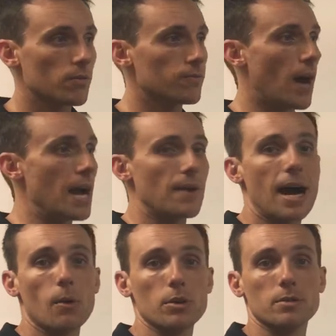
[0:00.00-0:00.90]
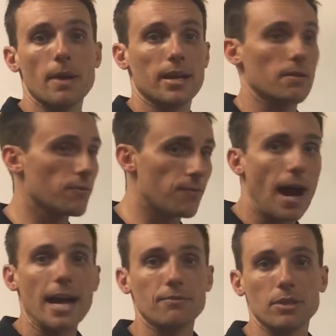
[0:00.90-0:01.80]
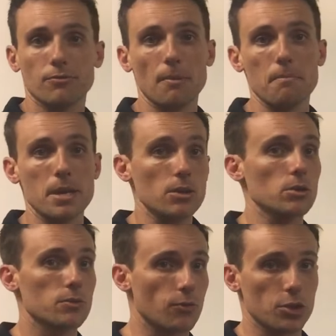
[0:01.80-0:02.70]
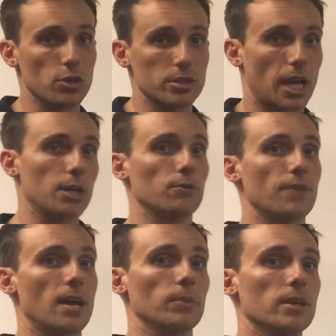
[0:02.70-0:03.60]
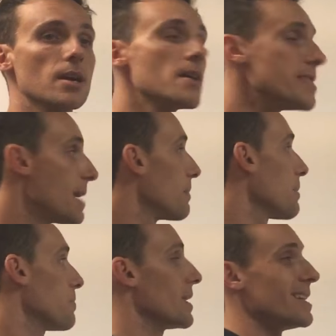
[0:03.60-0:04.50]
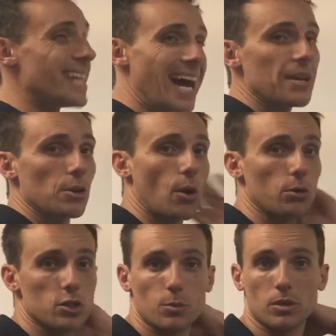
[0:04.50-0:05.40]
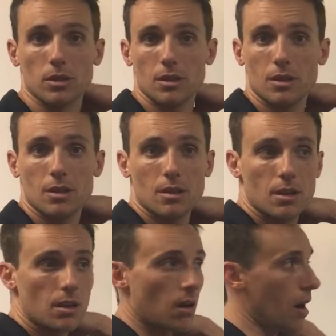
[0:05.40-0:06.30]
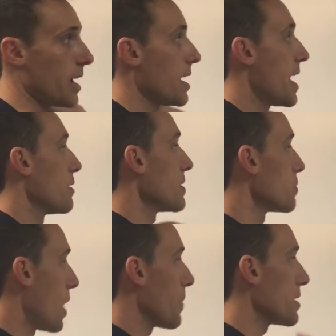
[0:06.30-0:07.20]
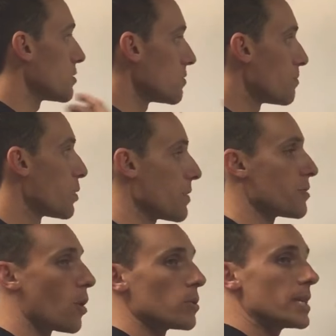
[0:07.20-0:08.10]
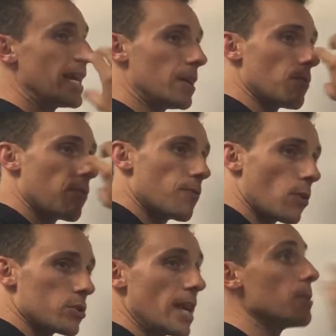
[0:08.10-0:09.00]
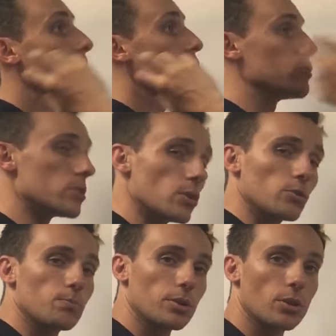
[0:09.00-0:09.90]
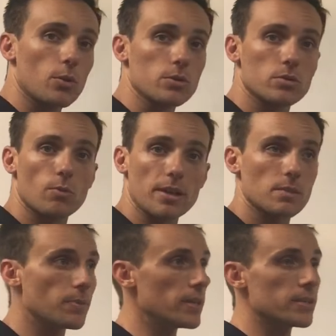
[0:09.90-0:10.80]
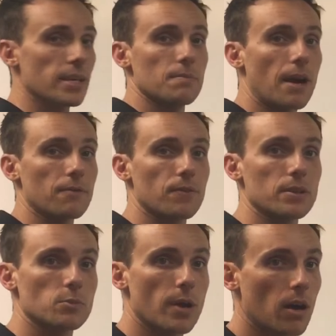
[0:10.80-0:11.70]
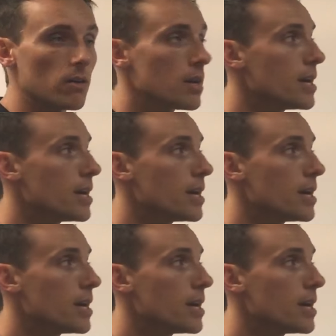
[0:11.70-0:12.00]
5 hours making 5 different meals for your entire family. That might be a non-negotiable. All right, and the reason why we put those in first, but you still put those recipes in MyFitnessPal,